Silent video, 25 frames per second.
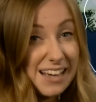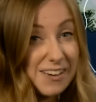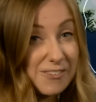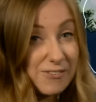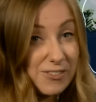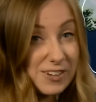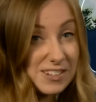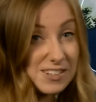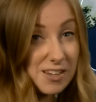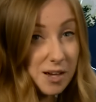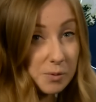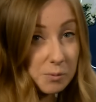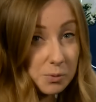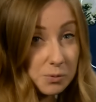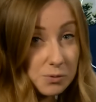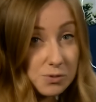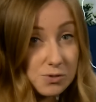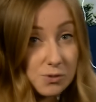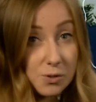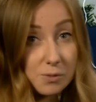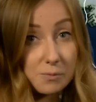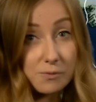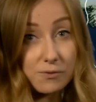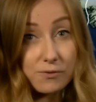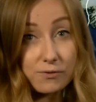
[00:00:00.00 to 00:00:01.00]
For example,
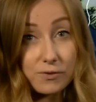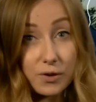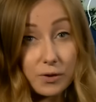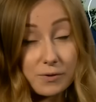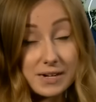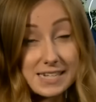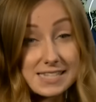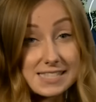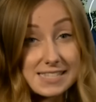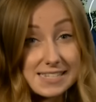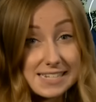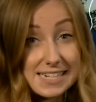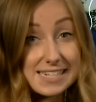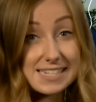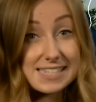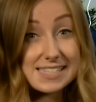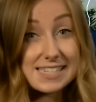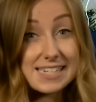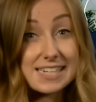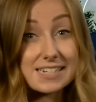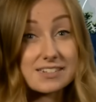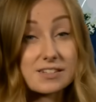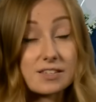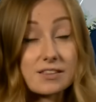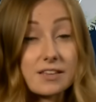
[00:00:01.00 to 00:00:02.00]
Storm Floris did
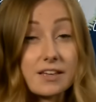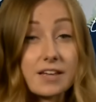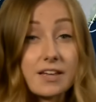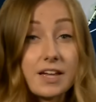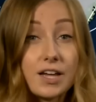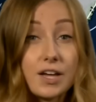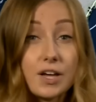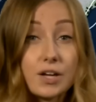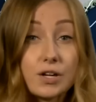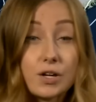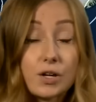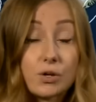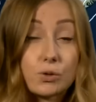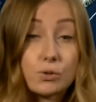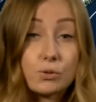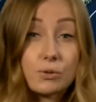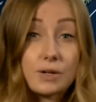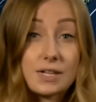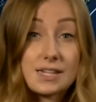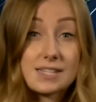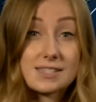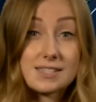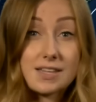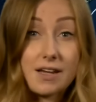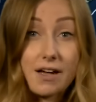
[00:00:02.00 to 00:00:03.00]
sit to the
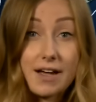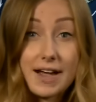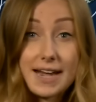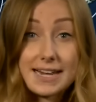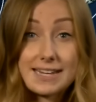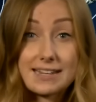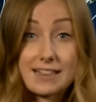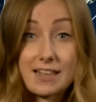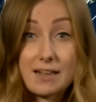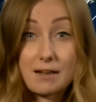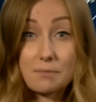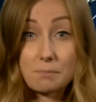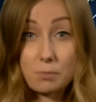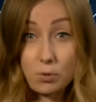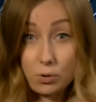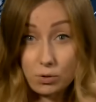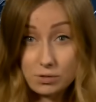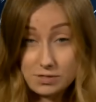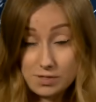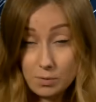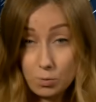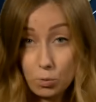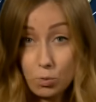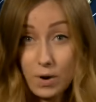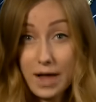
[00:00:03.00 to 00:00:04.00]
cooler side and it brought
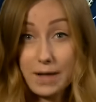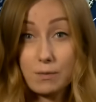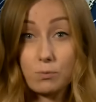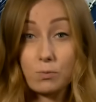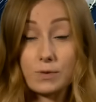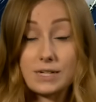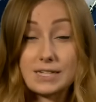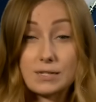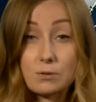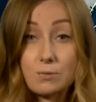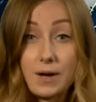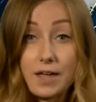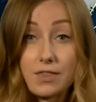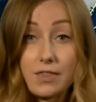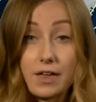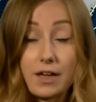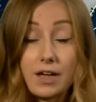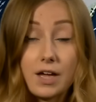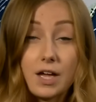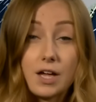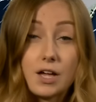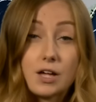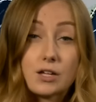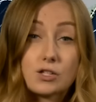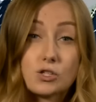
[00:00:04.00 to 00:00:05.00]
some wet and windy weather
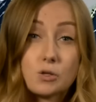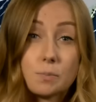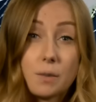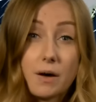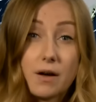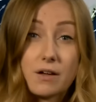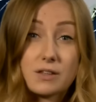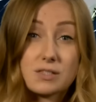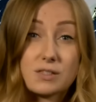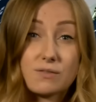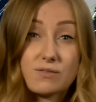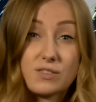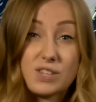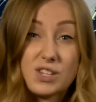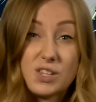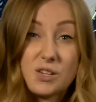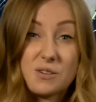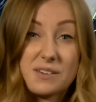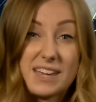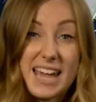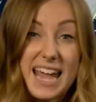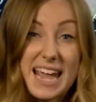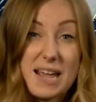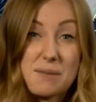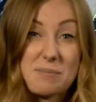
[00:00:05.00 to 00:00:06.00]
to parts of the
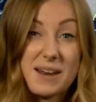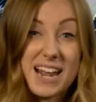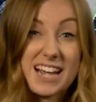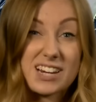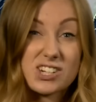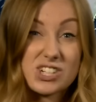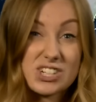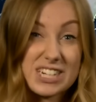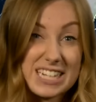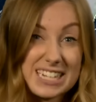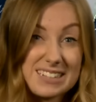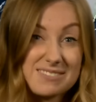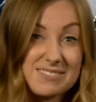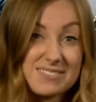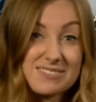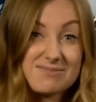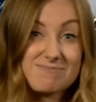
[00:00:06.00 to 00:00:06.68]
UK, but actually